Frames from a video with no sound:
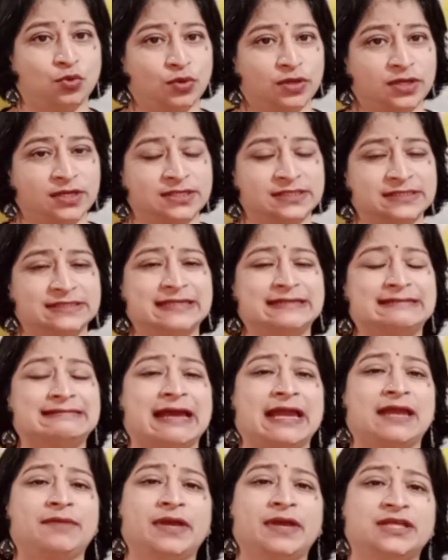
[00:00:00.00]
is the
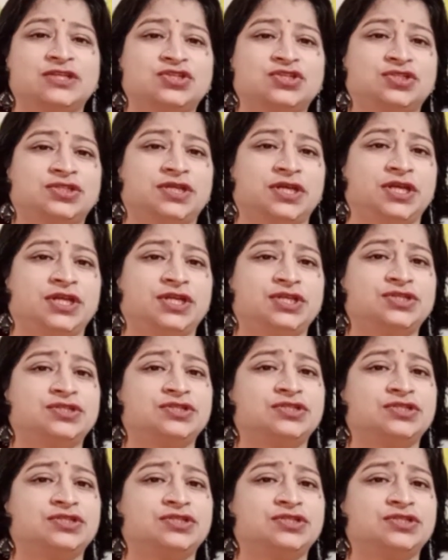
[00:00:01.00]
time has changed.